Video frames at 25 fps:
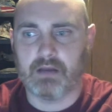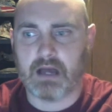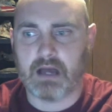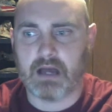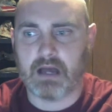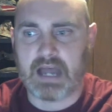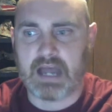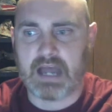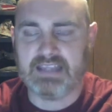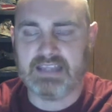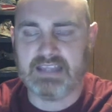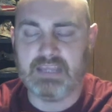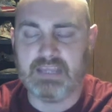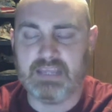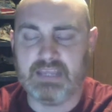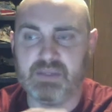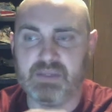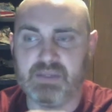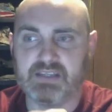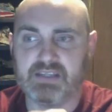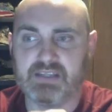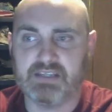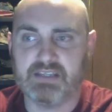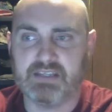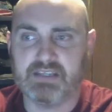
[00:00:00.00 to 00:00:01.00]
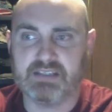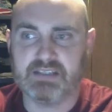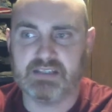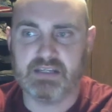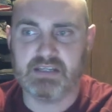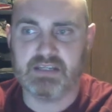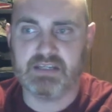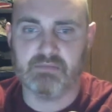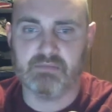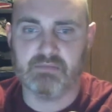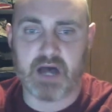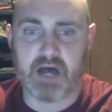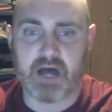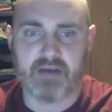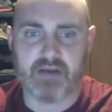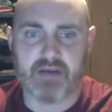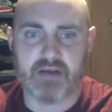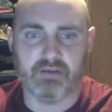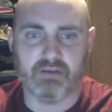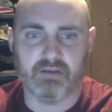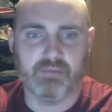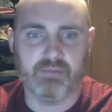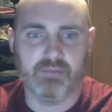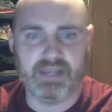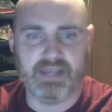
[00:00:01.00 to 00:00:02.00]
I keep the existing
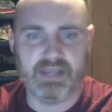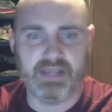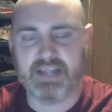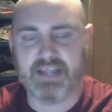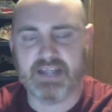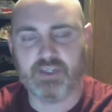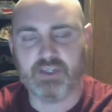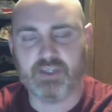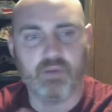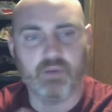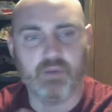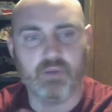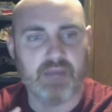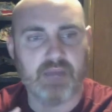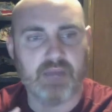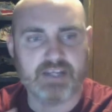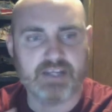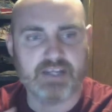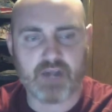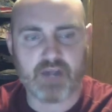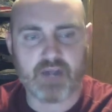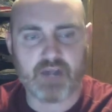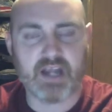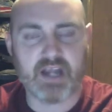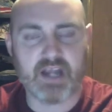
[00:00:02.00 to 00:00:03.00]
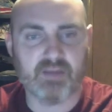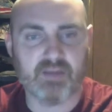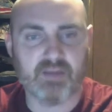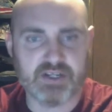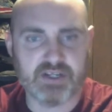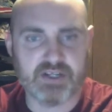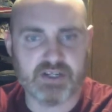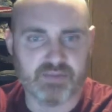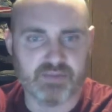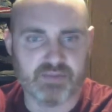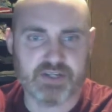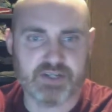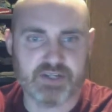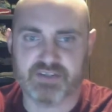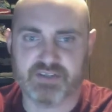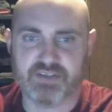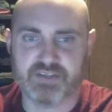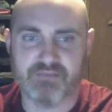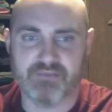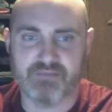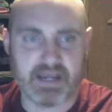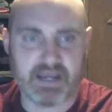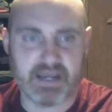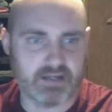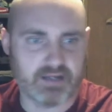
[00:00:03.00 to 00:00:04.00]
model, but then I train on a bunch of pictures of
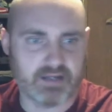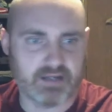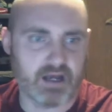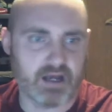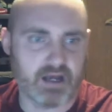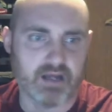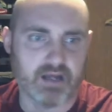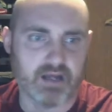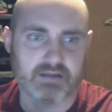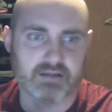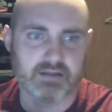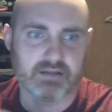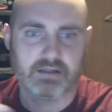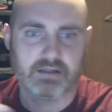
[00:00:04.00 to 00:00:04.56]
my dog,